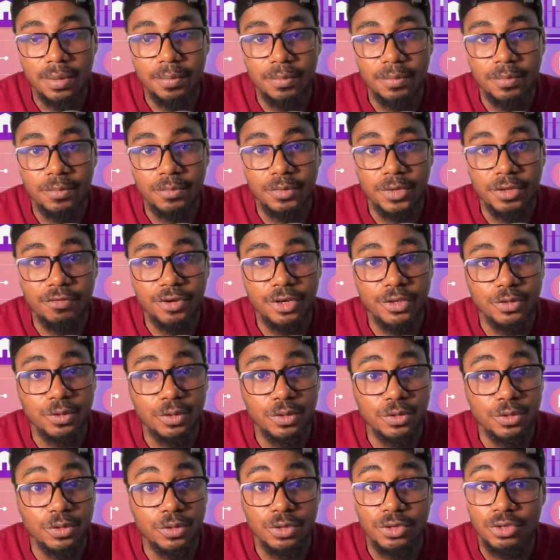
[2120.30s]
if at all
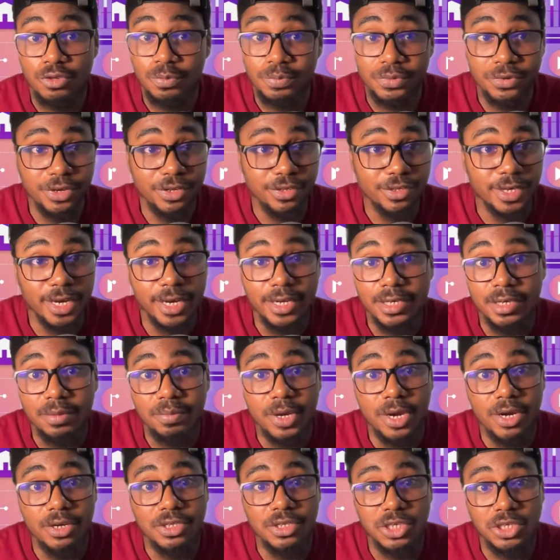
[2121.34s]
you're super excited
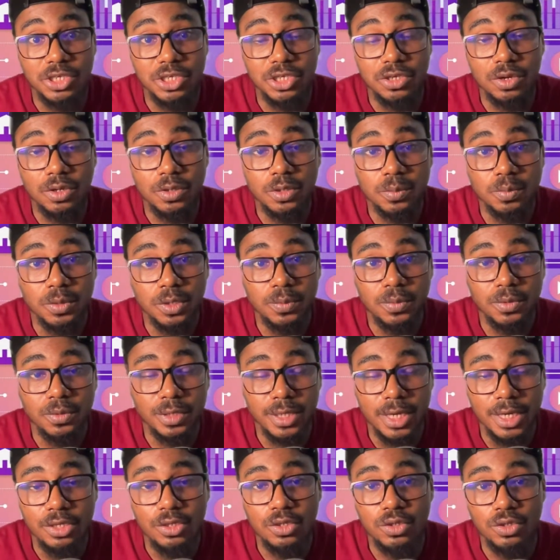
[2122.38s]
about teaching other people,
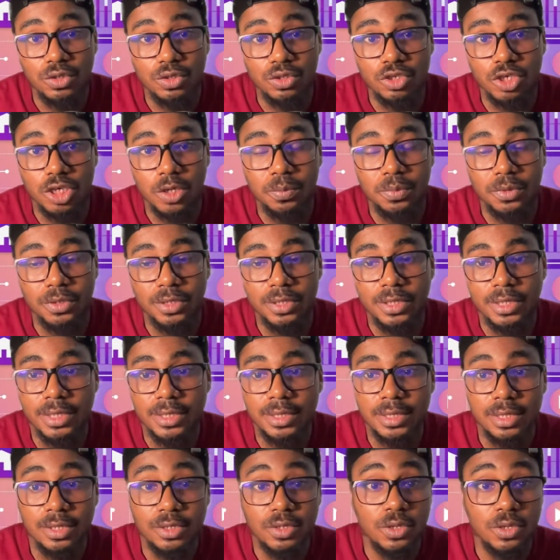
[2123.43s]
then you should jump on
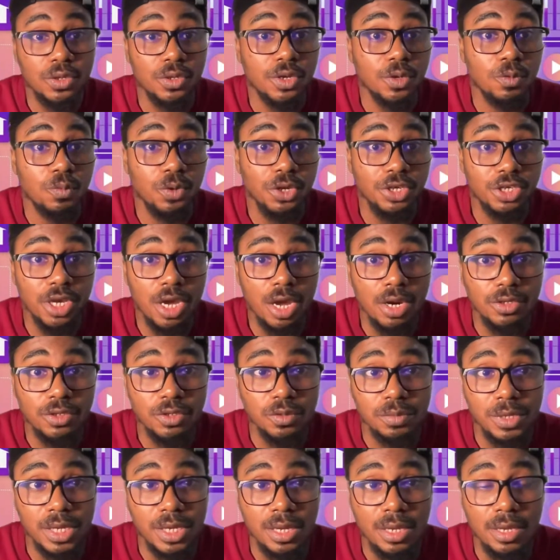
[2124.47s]
this. So you can reach out to
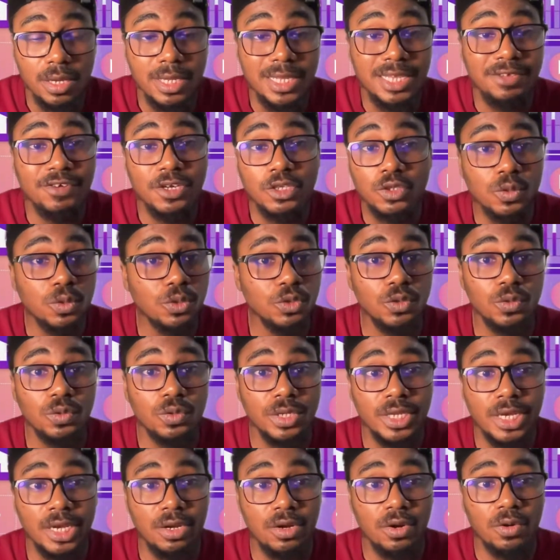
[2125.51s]
me. If at all you're
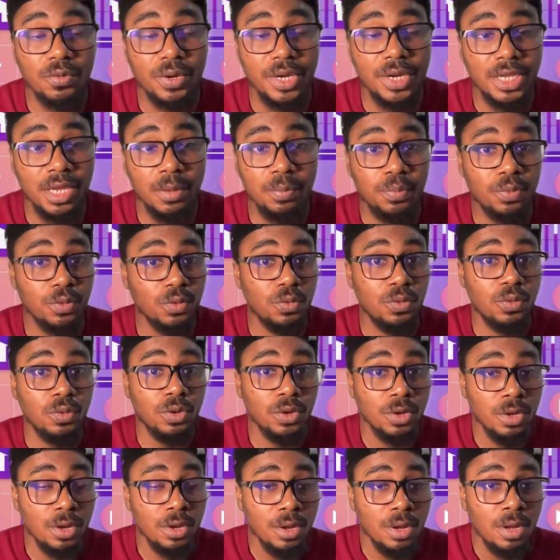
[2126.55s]
like already a pro
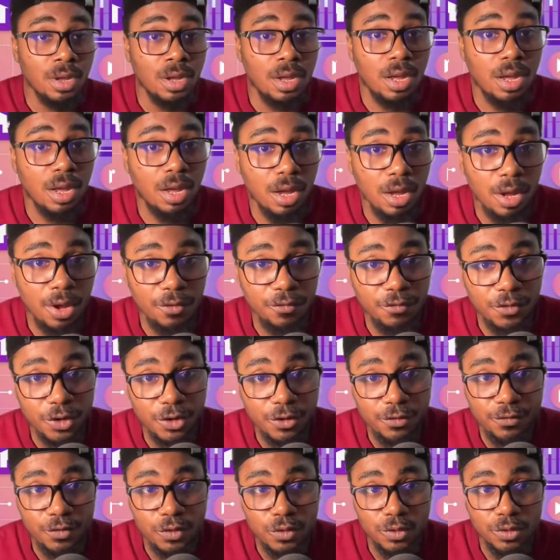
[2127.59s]

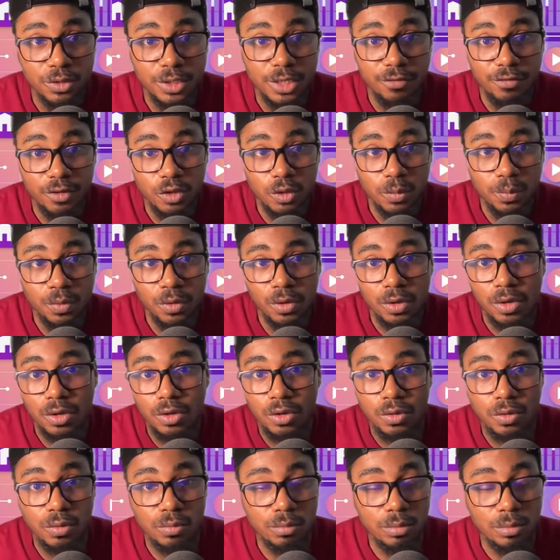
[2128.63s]
Flutter developer,
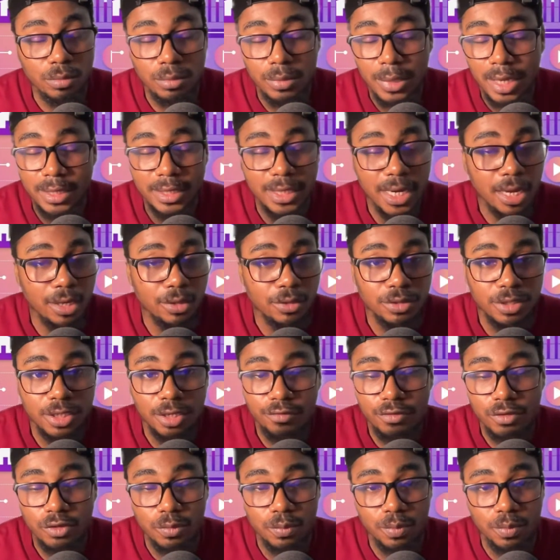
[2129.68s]
and a download
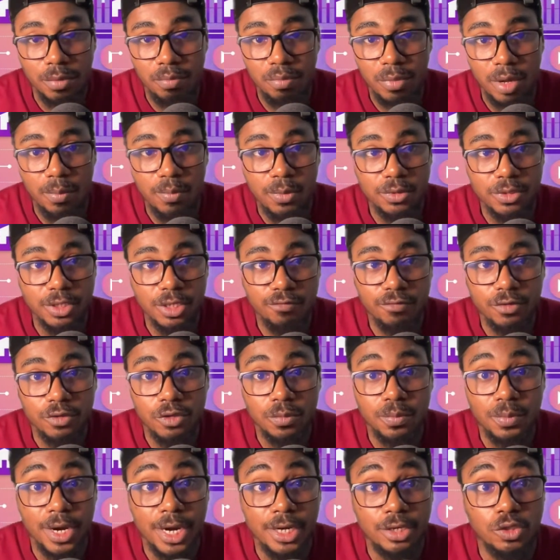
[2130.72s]
developer, Bubble
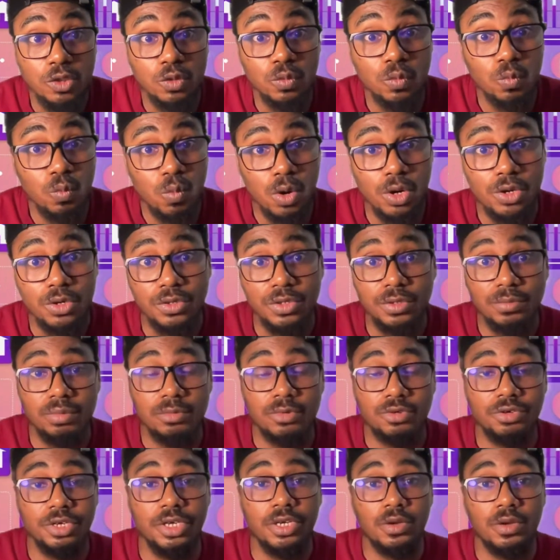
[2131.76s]
developer, and you want to
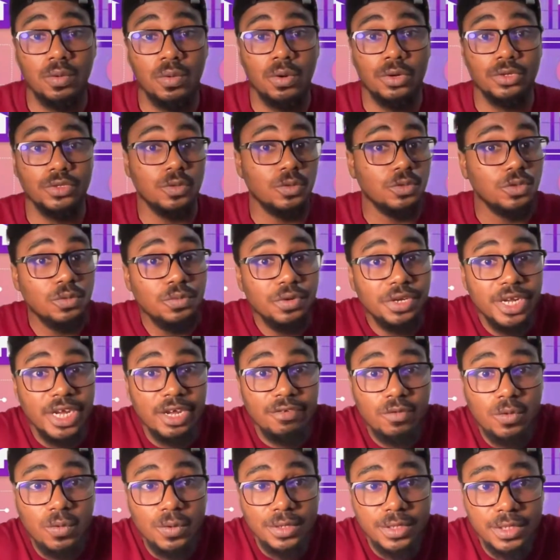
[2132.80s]
create a course, or you already
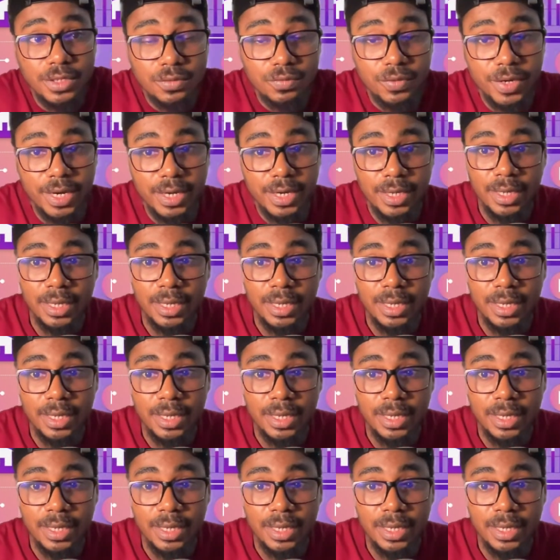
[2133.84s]
have courses, right?